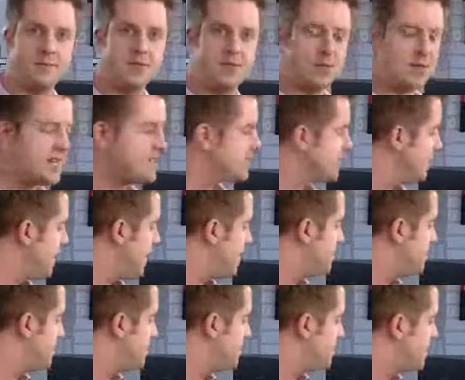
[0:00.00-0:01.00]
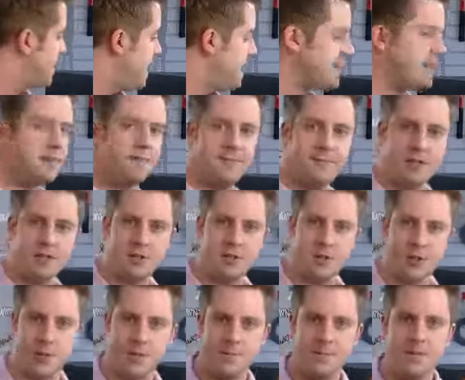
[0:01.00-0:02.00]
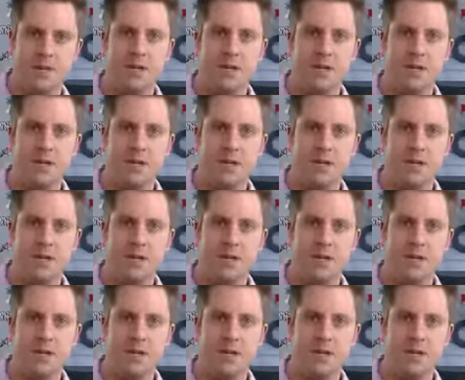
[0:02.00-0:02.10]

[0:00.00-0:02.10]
So that's the iTunes tagging feature.